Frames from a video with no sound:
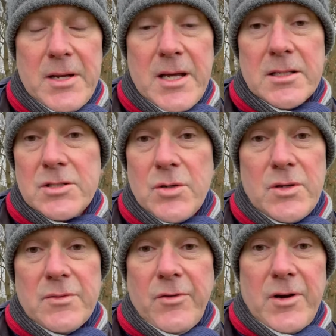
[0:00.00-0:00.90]
here
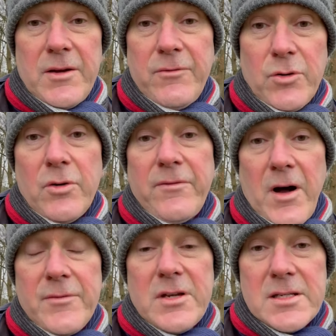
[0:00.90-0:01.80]
2, 3, 4,
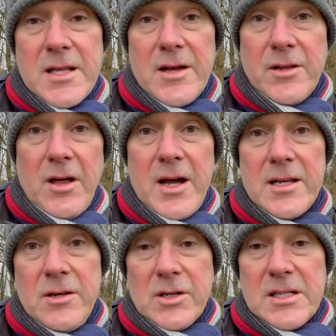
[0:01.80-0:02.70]
5 years down the line
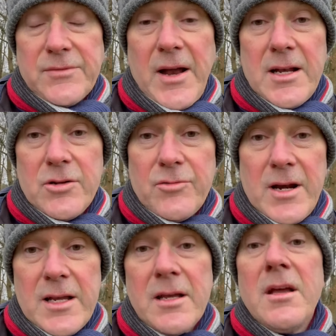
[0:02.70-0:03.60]
and look, it's fouling
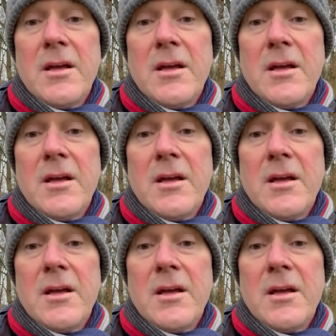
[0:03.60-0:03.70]
already.